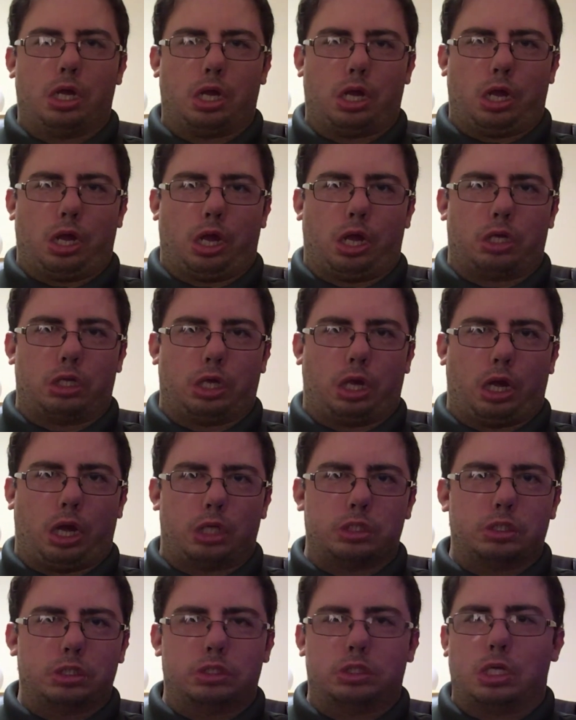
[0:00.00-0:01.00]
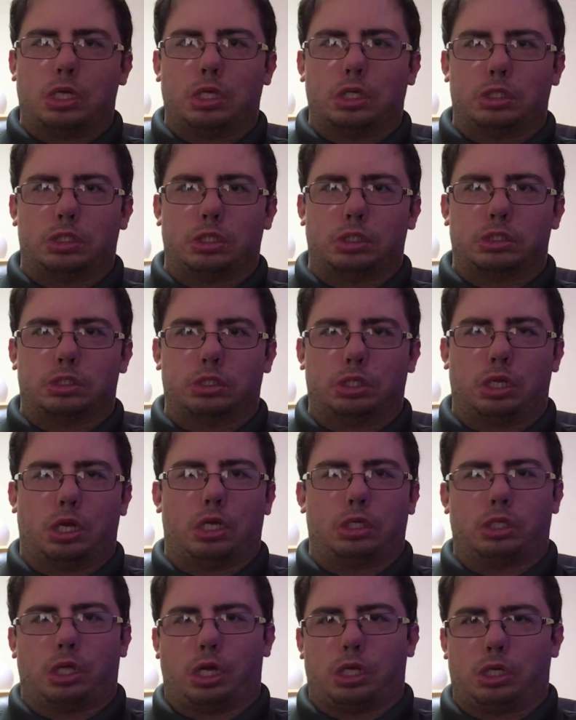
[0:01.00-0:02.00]
and I will see you soon
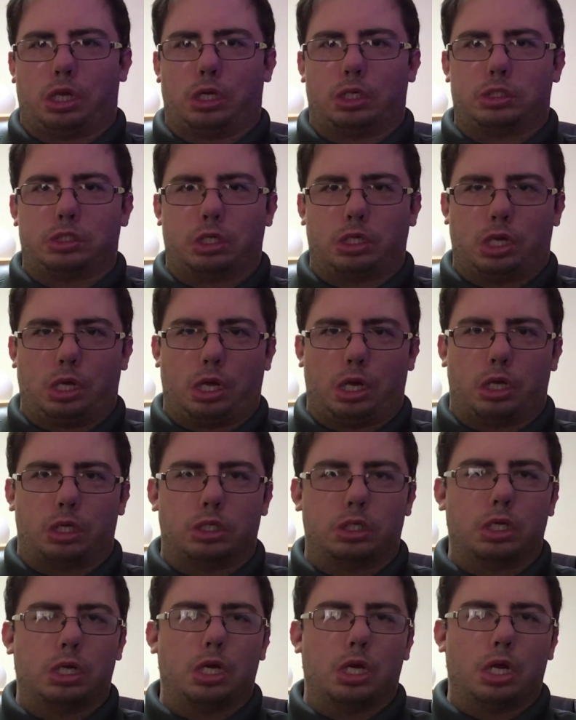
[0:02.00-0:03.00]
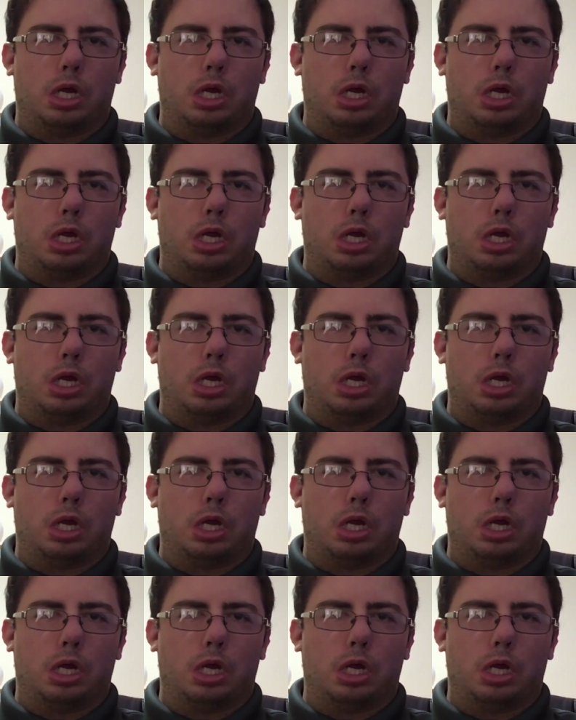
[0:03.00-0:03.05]
in my next video.